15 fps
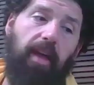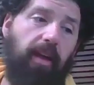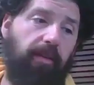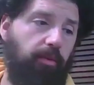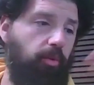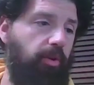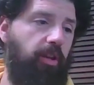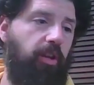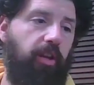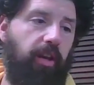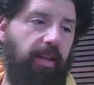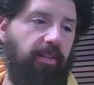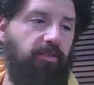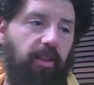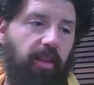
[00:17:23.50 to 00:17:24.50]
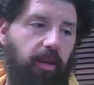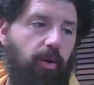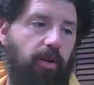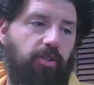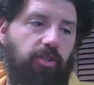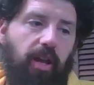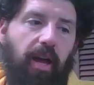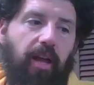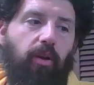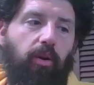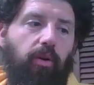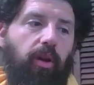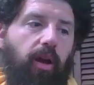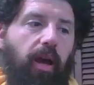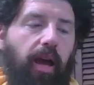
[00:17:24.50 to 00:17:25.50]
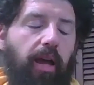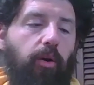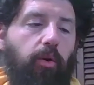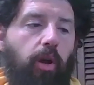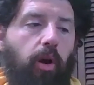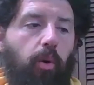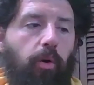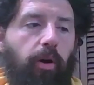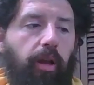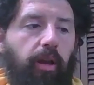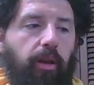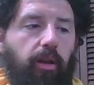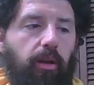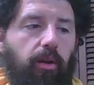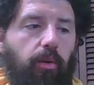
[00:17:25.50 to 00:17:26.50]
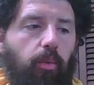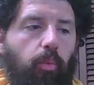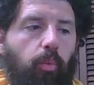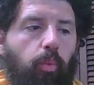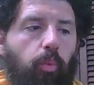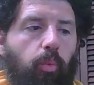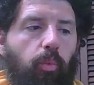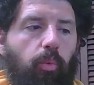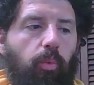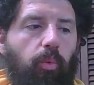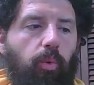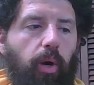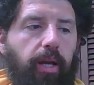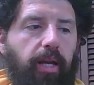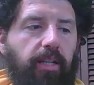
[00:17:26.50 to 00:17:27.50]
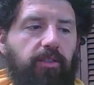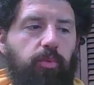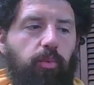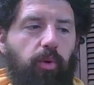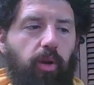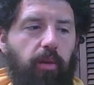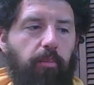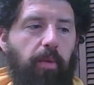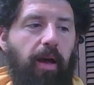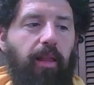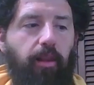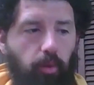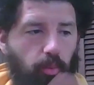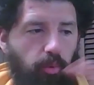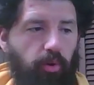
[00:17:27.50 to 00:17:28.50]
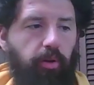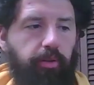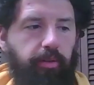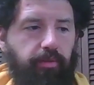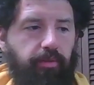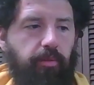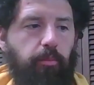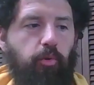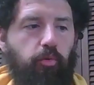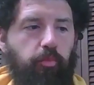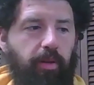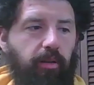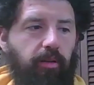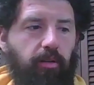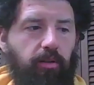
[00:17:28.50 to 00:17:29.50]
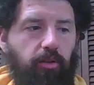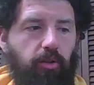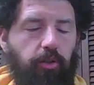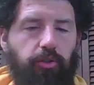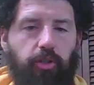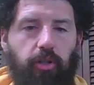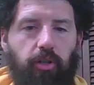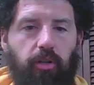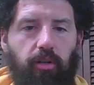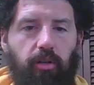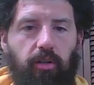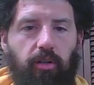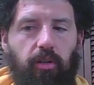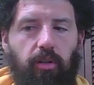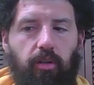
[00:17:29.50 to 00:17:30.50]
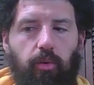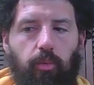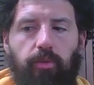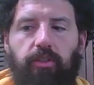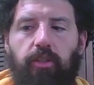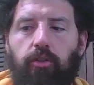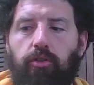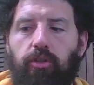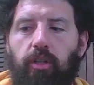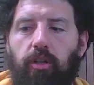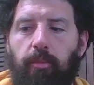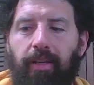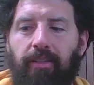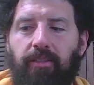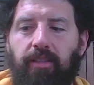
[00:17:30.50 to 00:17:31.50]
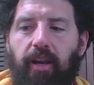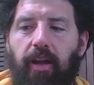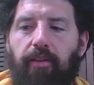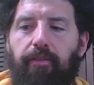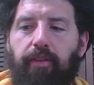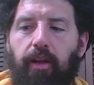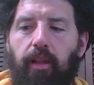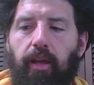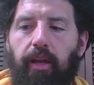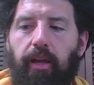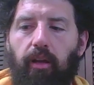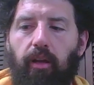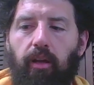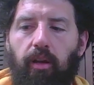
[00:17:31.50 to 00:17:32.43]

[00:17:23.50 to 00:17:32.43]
have a really good answer to that question. I don't know what, I guess in my little world of the movement culture, what's interesting to me is that I felt like